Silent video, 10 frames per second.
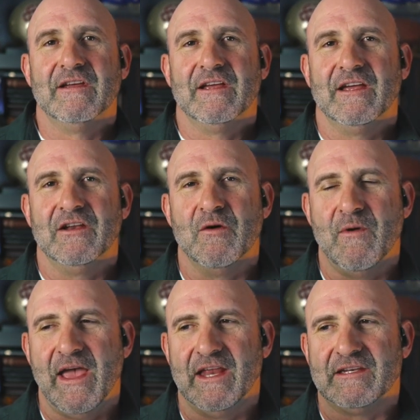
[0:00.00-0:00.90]
Yep.
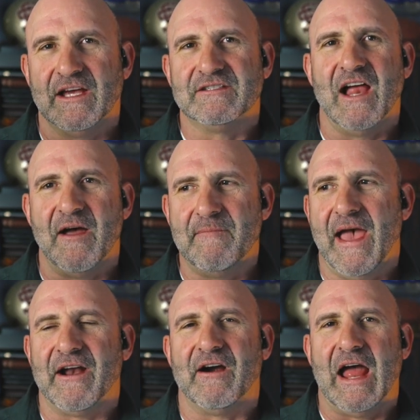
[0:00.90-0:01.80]
No, it does not
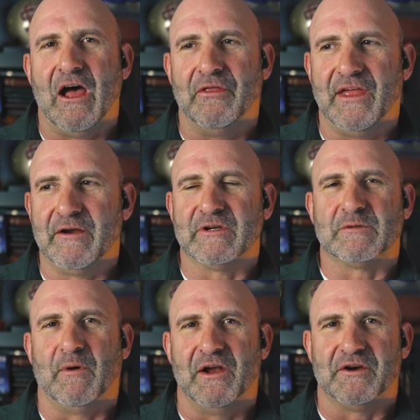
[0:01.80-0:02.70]
matter how they
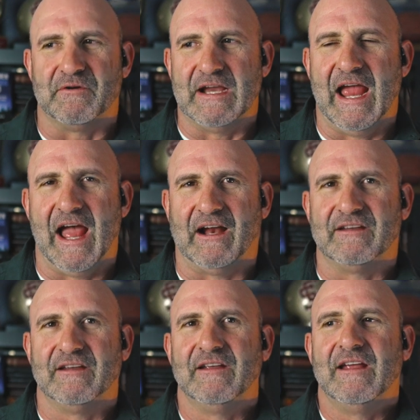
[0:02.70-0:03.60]
respond or react.